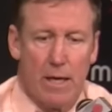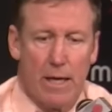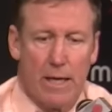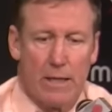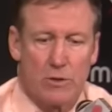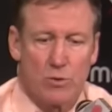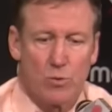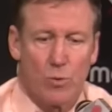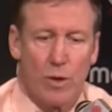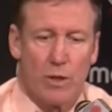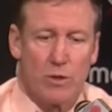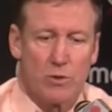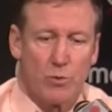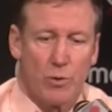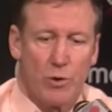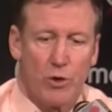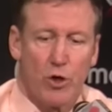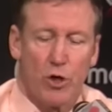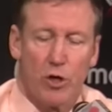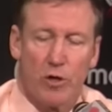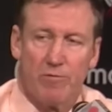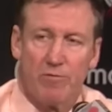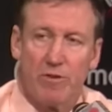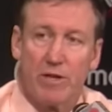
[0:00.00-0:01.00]
as well as we
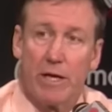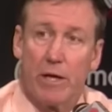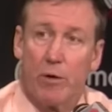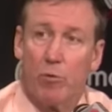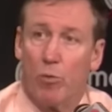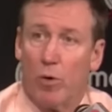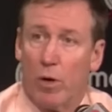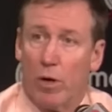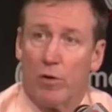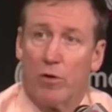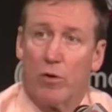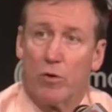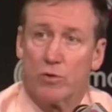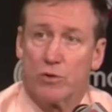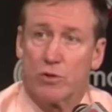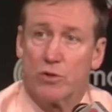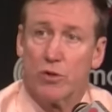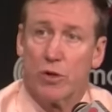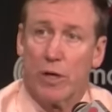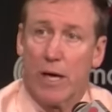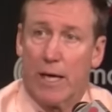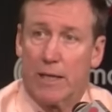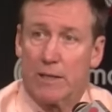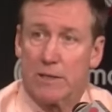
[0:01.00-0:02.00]
could have to get one of those
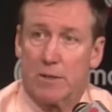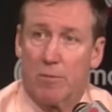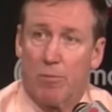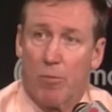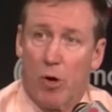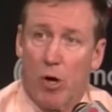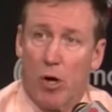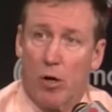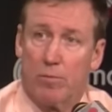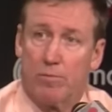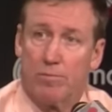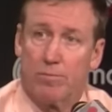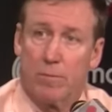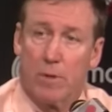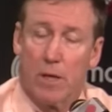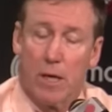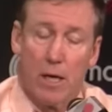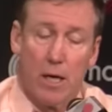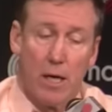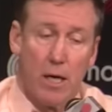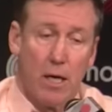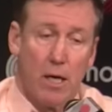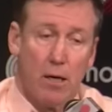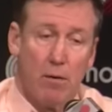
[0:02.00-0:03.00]
two guys the ball.
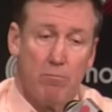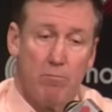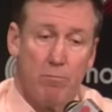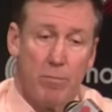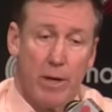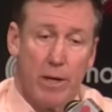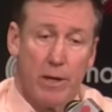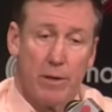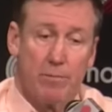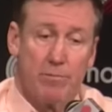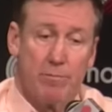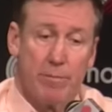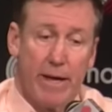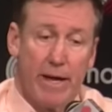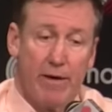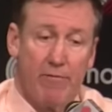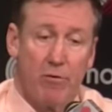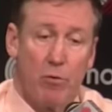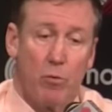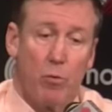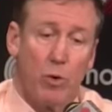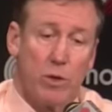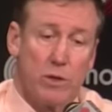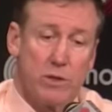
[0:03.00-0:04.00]
But
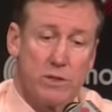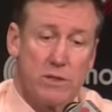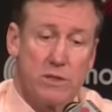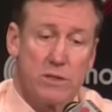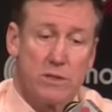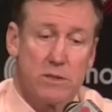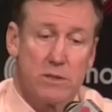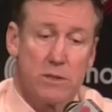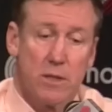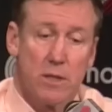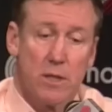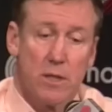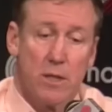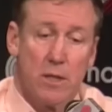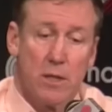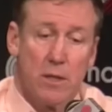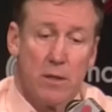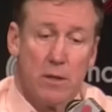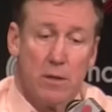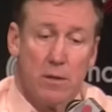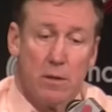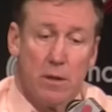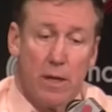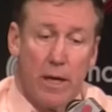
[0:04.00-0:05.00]
Evan was
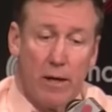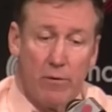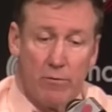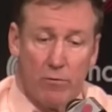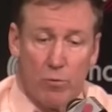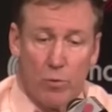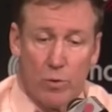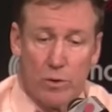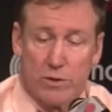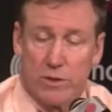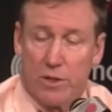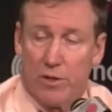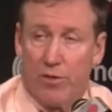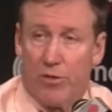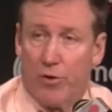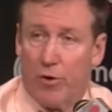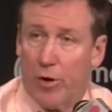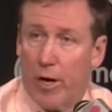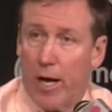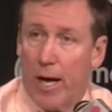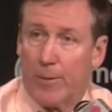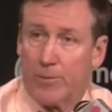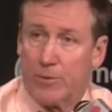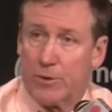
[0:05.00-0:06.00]
the
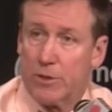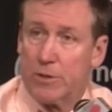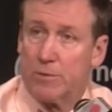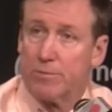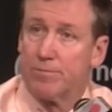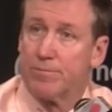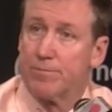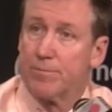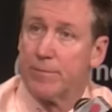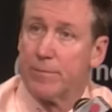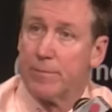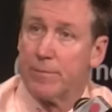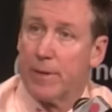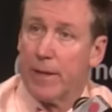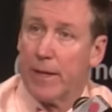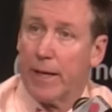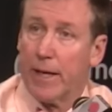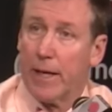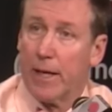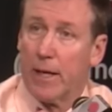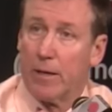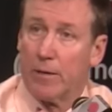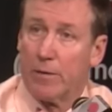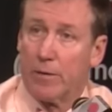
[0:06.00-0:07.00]
third option.
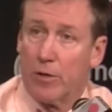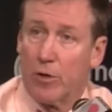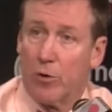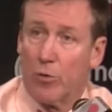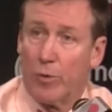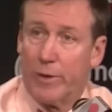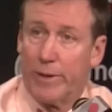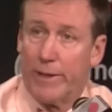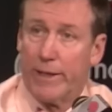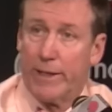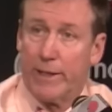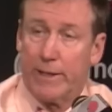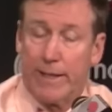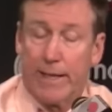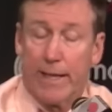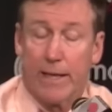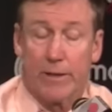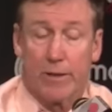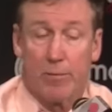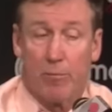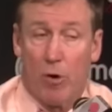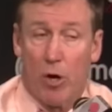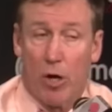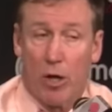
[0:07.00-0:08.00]
You know, we needed to
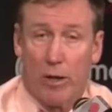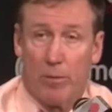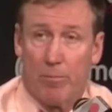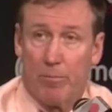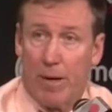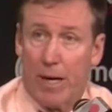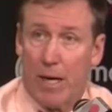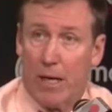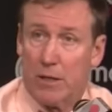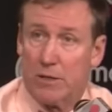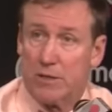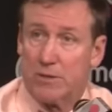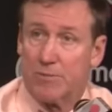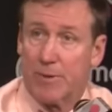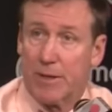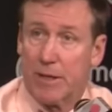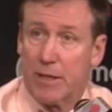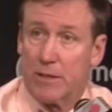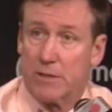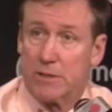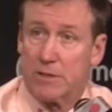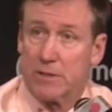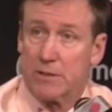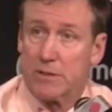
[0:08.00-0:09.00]
get the ball in bounds
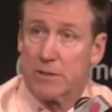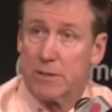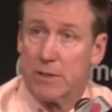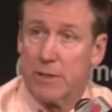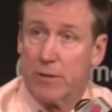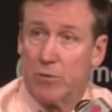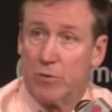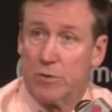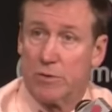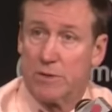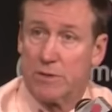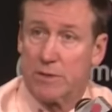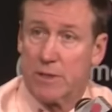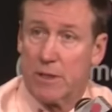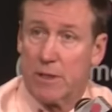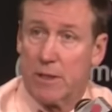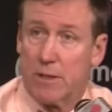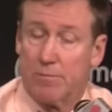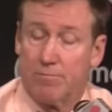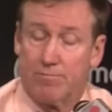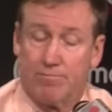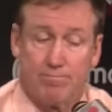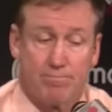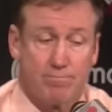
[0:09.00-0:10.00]
because it was,
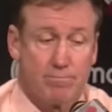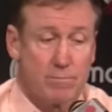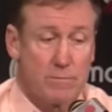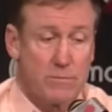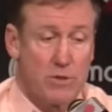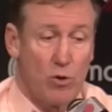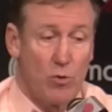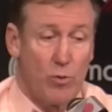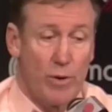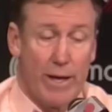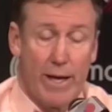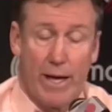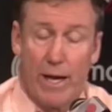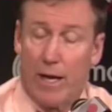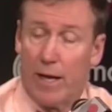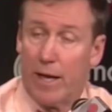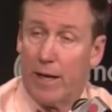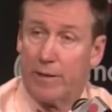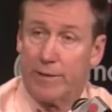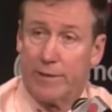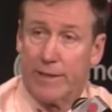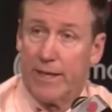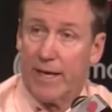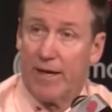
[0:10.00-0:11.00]
you know, we
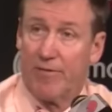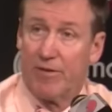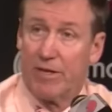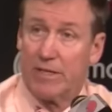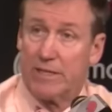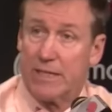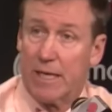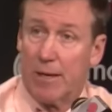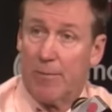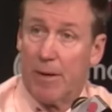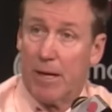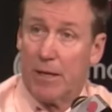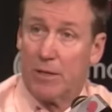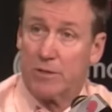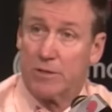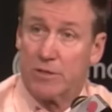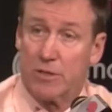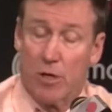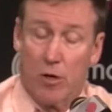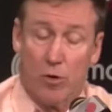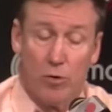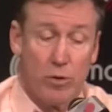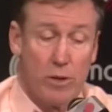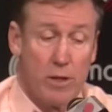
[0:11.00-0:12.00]
didn't have any timeouts.
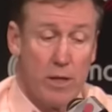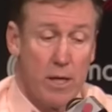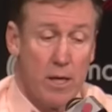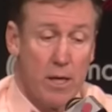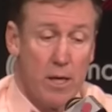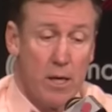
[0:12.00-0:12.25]
So